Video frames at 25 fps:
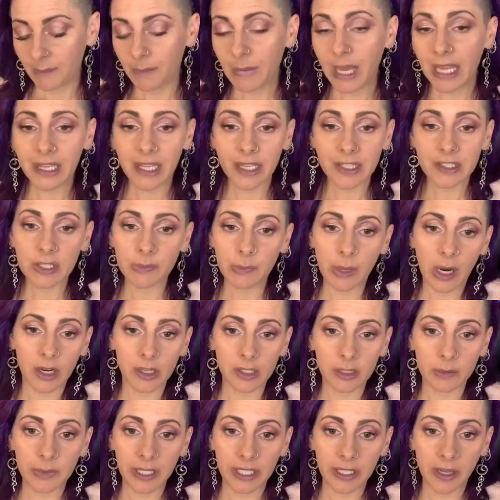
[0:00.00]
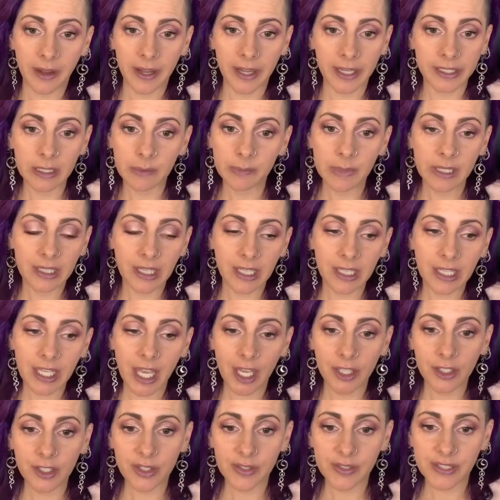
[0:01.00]
My luck tomorrow it'll be gone. I'll be like,
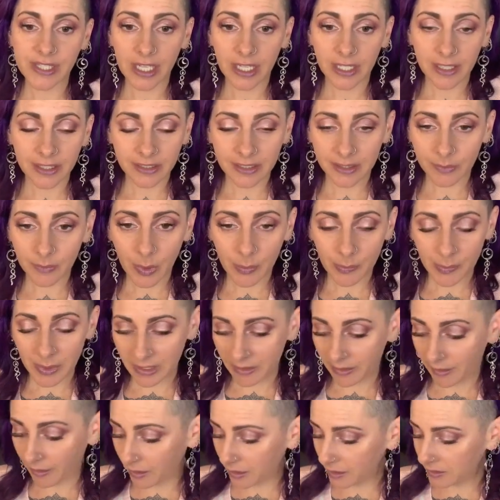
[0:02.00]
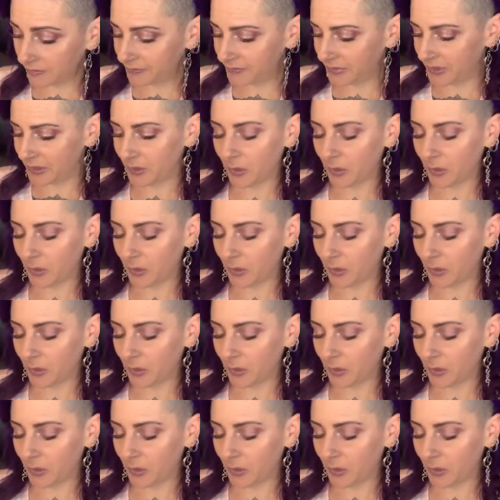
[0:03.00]
yeah, use it and it won't be there.